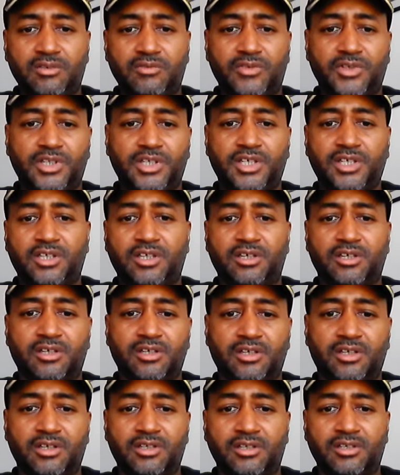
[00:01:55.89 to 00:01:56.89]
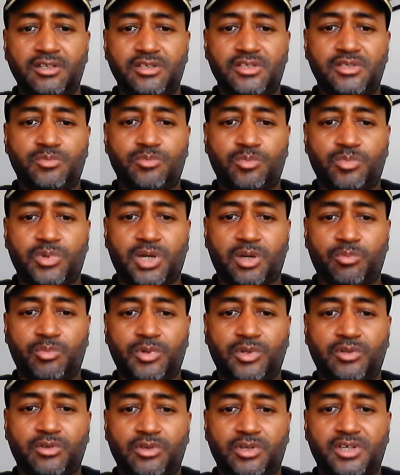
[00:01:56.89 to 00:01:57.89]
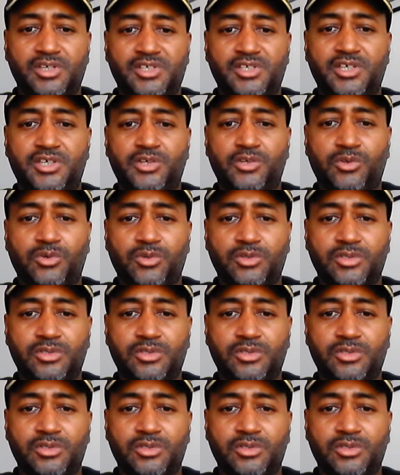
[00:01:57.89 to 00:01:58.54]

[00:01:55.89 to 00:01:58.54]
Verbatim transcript: and these popular Castillos